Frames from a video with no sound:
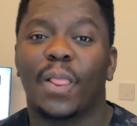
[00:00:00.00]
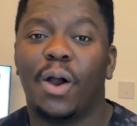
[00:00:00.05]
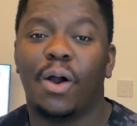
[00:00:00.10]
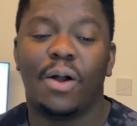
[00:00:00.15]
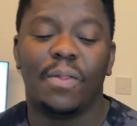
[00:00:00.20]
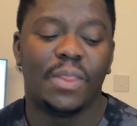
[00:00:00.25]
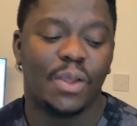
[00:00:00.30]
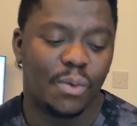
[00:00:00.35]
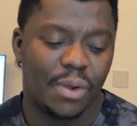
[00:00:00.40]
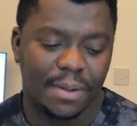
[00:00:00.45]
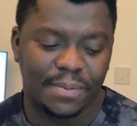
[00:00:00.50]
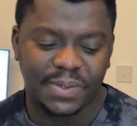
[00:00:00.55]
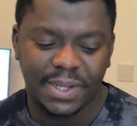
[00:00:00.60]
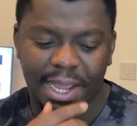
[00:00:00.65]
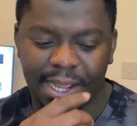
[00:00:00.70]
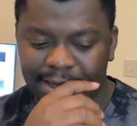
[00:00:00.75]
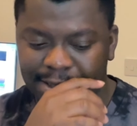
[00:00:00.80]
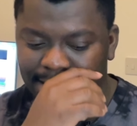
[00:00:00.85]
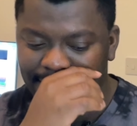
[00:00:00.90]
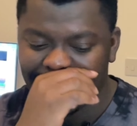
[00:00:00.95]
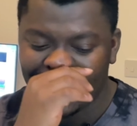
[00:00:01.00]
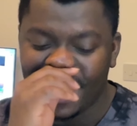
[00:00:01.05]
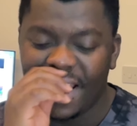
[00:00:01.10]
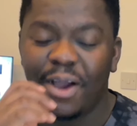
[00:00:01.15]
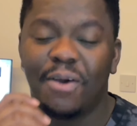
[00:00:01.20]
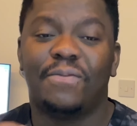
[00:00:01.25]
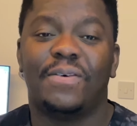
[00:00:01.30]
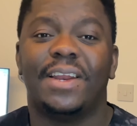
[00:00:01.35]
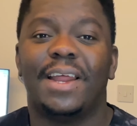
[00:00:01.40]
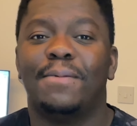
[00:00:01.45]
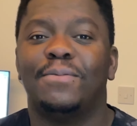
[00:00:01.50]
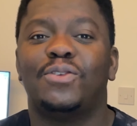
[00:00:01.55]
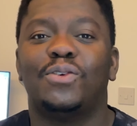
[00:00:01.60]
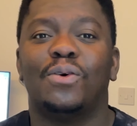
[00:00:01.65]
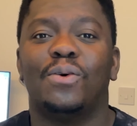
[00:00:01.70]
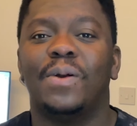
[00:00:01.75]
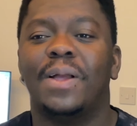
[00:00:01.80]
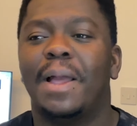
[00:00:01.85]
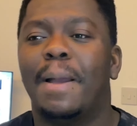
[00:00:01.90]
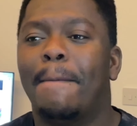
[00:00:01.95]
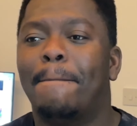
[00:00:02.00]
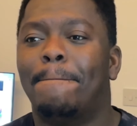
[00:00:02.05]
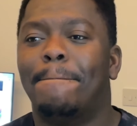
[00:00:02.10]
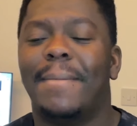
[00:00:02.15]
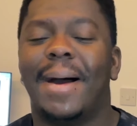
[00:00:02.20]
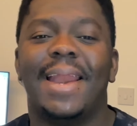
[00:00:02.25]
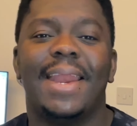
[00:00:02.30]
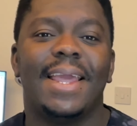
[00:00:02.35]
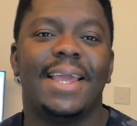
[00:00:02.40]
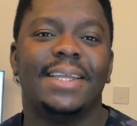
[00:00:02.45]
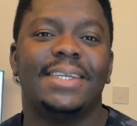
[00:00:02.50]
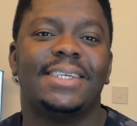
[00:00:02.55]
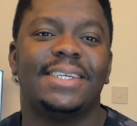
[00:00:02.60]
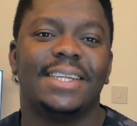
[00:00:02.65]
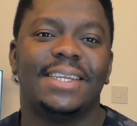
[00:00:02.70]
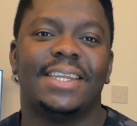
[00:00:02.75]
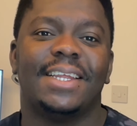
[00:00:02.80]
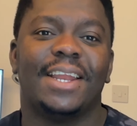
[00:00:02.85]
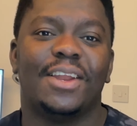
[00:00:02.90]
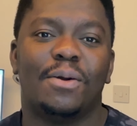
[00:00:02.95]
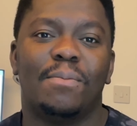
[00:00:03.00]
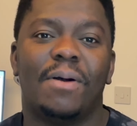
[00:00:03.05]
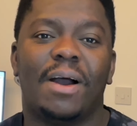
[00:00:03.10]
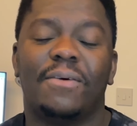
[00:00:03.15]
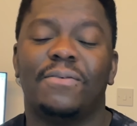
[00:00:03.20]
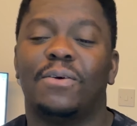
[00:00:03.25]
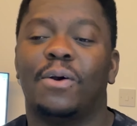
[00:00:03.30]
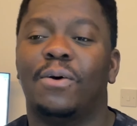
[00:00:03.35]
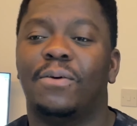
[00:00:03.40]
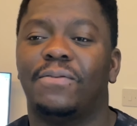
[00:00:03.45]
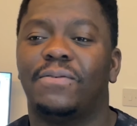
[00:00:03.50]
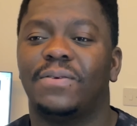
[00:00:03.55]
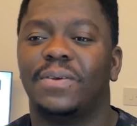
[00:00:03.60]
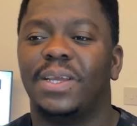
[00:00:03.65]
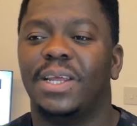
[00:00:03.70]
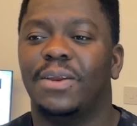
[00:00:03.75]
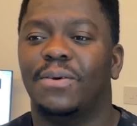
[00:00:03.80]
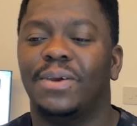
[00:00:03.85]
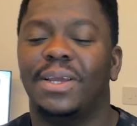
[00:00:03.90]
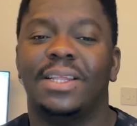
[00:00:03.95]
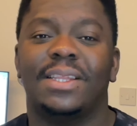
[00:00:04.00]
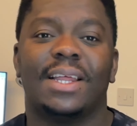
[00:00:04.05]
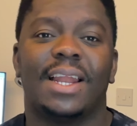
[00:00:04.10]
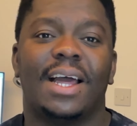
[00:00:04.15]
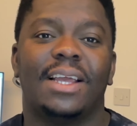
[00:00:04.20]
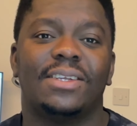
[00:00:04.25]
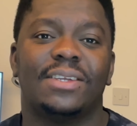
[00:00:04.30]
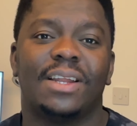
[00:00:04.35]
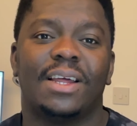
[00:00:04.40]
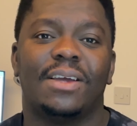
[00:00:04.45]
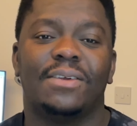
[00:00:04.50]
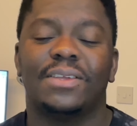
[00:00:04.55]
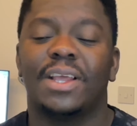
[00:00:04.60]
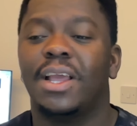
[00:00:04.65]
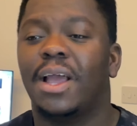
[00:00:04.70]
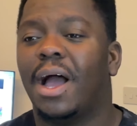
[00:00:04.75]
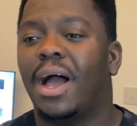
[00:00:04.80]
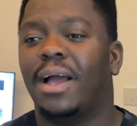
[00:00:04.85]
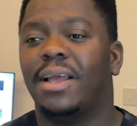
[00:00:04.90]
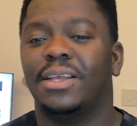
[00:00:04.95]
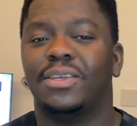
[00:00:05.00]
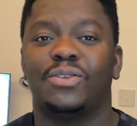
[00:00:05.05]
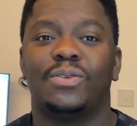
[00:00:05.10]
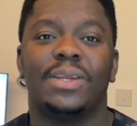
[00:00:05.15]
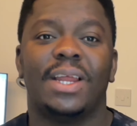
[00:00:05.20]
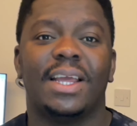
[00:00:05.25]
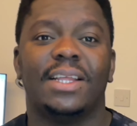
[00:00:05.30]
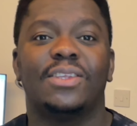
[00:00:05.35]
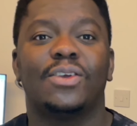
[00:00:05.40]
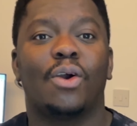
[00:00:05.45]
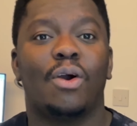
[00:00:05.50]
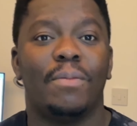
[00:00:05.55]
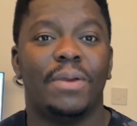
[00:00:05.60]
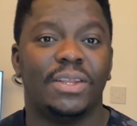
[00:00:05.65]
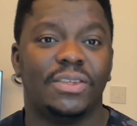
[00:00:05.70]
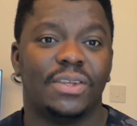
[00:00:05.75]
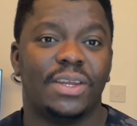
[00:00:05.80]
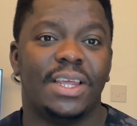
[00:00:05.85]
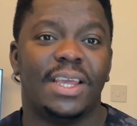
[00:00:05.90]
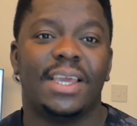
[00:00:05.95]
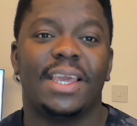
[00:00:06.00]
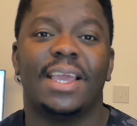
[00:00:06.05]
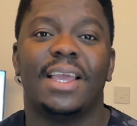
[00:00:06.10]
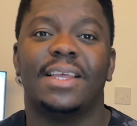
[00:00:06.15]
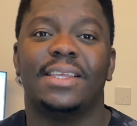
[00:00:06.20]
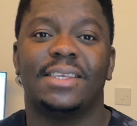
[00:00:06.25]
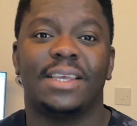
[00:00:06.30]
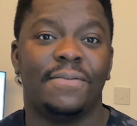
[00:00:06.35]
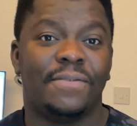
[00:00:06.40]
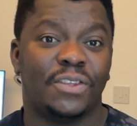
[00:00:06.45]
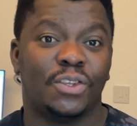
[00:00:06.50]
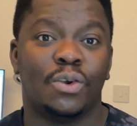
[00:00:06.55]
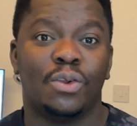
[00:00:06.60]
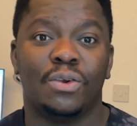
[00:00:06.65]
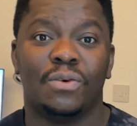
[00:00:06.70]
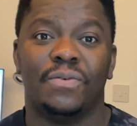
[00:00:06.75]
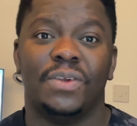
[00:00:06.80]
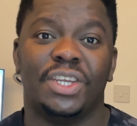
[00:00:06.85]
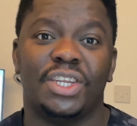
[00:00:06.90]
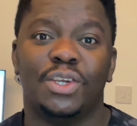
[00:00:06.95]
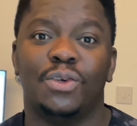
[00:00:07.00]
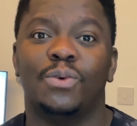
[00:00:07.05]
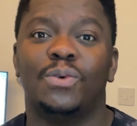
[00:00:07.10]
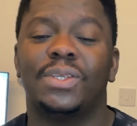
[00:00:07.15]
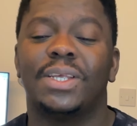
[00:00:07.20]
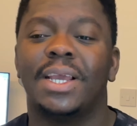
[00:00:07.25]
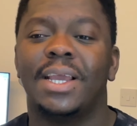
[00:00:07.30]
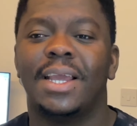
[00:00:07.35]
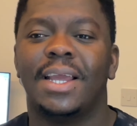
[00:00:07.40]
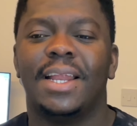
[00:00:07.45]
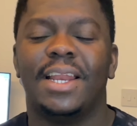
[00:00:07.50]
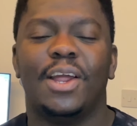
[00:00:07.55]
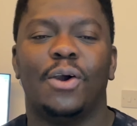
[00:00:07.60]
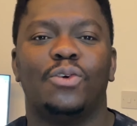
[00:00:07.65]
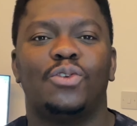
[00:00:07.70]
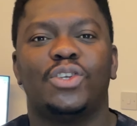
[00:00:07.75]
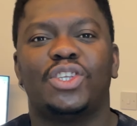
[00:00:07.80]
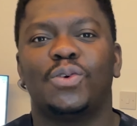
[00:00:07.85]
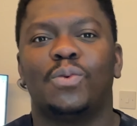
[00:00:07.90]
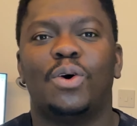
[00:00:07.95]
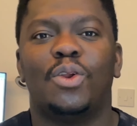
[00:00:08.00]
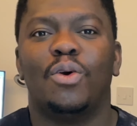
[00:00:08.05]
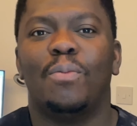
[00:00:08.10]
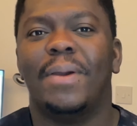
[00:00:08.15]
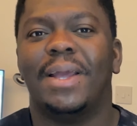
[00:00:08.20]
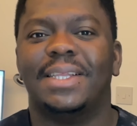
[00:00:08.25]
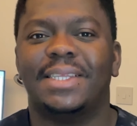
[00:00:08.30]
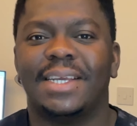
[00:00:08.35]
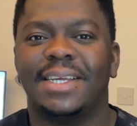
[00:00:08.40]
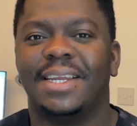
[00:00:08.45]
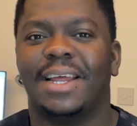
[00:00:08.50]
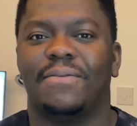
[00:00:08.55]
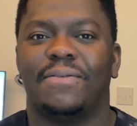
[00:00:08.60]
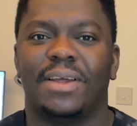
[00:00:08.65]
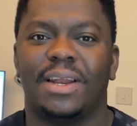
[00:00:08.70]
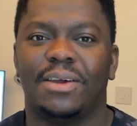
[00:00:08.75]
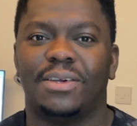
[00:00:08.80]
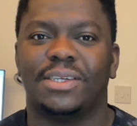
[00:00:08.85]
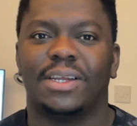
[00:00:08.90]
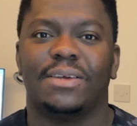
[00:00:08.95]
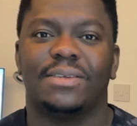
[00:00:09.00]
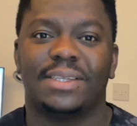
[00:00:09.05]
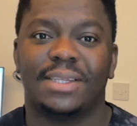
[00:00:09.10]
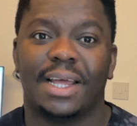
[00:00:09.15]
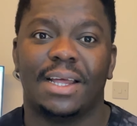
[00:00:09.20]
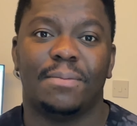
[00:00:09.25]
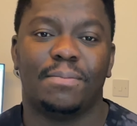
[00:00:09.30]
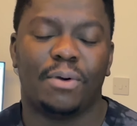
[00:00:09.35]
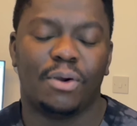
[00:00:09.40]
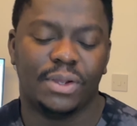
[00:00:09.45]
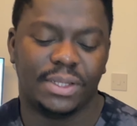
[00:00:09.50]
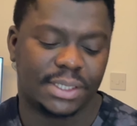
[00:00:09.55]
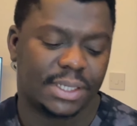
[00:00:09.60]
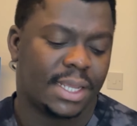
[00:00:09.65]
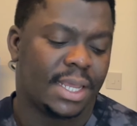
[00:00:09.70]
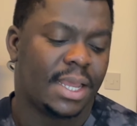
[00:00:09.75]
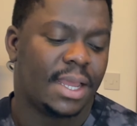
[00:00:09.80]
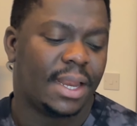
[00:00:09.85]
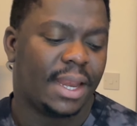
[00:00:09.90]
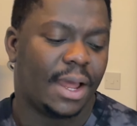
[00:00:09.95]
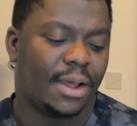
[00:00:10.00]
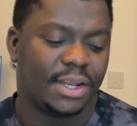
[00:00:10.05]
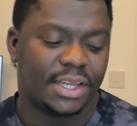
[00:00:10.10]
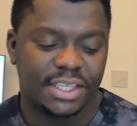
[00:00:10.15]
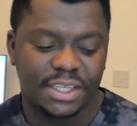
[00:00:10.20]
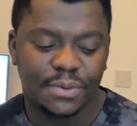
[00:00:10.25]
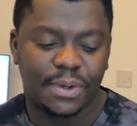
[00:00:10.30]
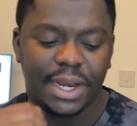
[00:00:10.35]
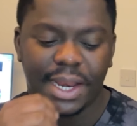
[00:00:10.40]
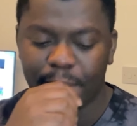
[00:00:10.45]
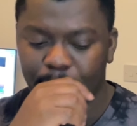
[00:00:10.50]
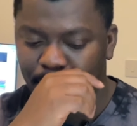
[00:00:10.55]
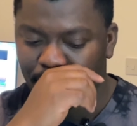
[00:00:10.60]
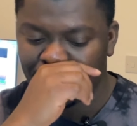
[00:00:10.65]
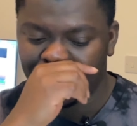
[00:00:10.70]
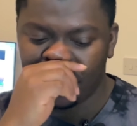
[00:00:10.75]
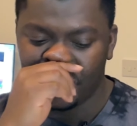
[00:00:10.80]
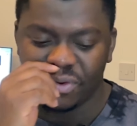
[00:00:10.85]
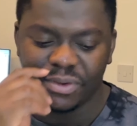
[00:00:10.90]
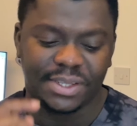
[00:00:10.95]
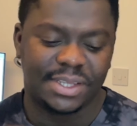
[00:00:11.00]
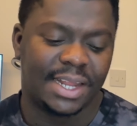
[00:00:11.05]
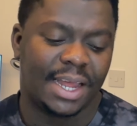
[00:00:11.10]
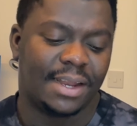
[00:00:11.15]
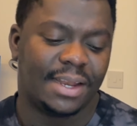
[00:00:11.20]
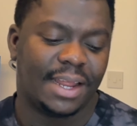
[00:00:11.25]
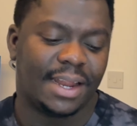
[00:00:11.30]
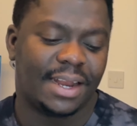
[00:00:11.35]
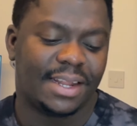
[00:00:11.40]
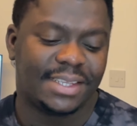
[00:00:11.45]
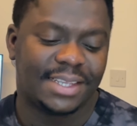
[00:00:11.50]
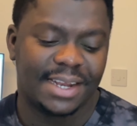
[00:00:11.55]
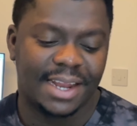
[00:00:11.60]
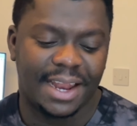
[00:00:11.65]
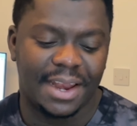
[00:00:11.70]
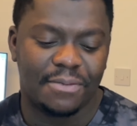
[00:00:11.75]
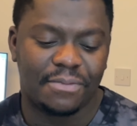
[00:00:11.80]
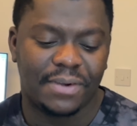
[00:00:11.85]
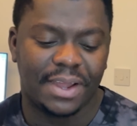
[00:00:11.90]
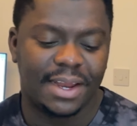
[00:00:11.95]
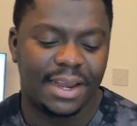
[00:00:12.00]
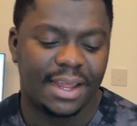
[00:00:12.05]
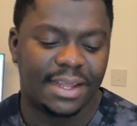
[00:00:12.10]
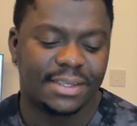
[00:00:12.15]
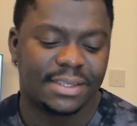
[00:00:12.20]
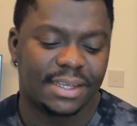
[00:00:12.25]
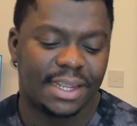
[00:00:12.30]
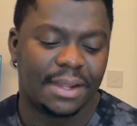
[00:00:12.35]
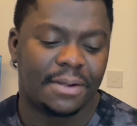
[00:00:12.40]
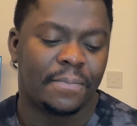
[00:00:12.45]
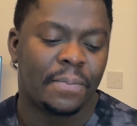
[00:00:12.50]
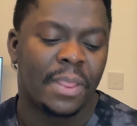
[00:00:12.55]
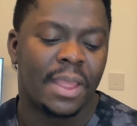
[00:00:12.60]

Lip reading: on the website, and now for them to manage the number of international students coming to the UK, if it's going to reduce, they also still want to maintain their financial standpoint. Now this is what they proposed, that they are not saying that the financial